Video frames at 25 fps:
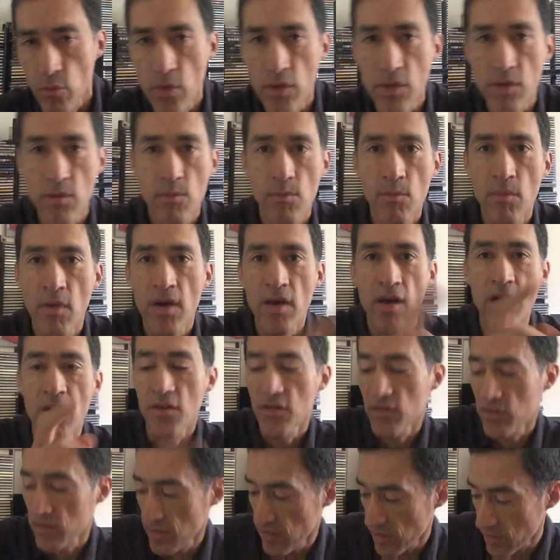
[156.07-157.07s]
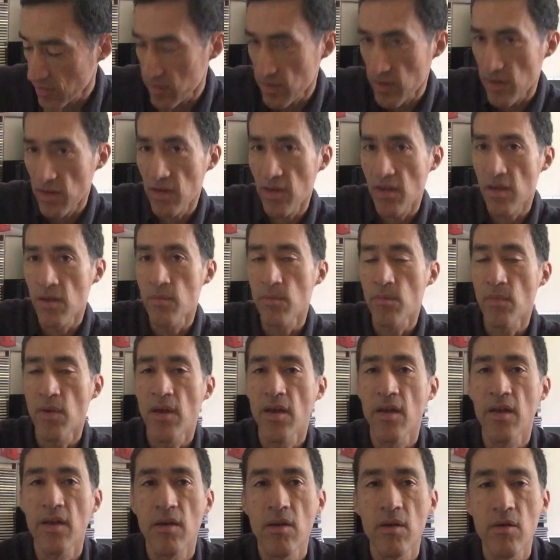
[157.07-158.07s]
with my other stickers here in
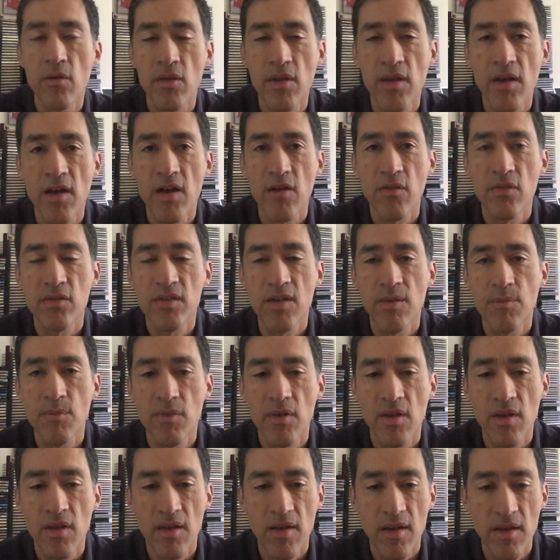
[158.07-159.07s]
my... I have some